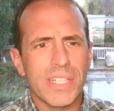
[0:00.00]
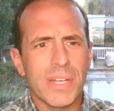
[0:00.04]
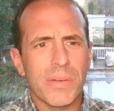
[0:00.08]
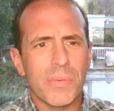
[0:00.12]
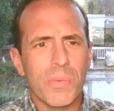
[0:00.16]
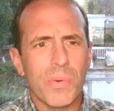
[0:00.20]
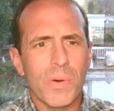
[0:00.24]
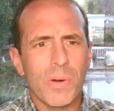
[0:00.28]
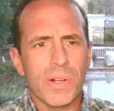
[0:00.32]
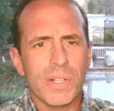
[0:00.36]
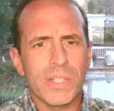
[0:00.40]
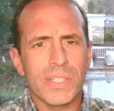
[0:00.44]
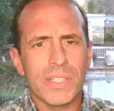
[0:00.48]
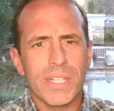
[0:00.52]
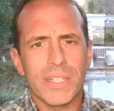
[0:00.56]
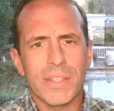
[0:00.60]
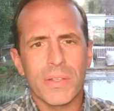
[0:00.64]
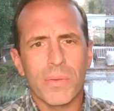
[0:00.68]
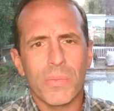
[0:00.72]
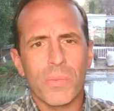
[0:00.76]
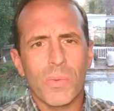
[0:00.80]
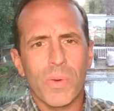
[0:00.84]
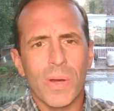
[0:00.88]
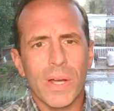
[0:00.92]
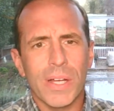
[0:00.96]
I worked at the
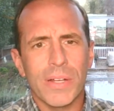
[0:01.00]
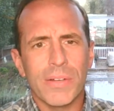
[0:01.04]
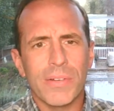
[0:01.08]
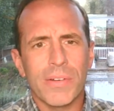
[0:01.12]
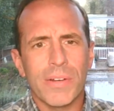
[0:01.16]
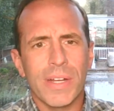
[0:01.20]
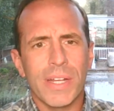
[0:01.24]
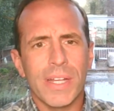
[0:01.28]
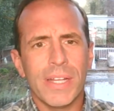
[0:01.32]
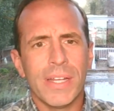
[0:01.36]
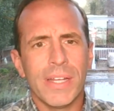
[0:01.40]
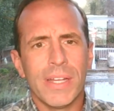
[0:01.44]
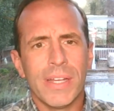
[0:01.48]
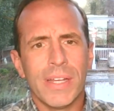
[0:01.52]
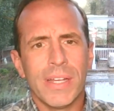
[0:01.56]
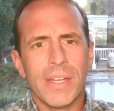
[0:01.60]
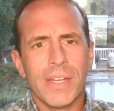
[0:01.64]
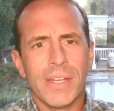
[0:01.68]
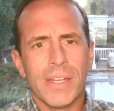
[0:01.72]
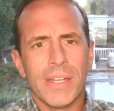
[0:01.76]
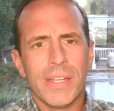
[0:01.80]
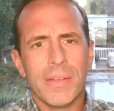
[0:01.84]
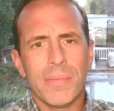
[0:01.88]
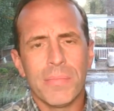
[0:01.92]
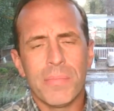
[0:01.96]
winery
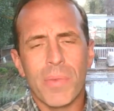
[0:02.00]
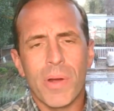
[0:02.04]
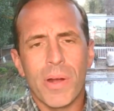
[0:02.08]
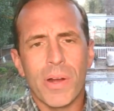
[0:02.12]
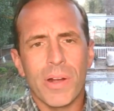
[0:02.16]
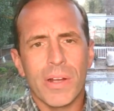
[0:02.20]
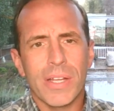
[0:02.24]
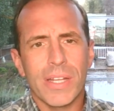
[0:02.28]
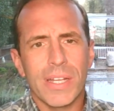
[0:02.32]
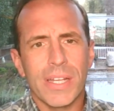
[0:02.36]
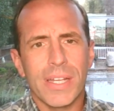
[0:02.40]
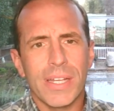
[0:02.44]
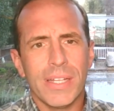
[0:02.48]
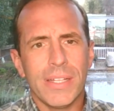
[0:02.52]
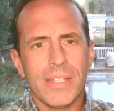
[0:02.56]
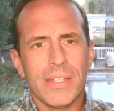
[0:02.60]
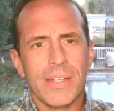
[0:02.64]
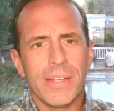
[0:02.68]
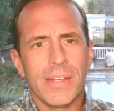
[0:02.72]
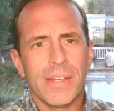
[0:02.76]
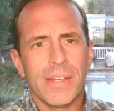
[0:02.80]
in marketing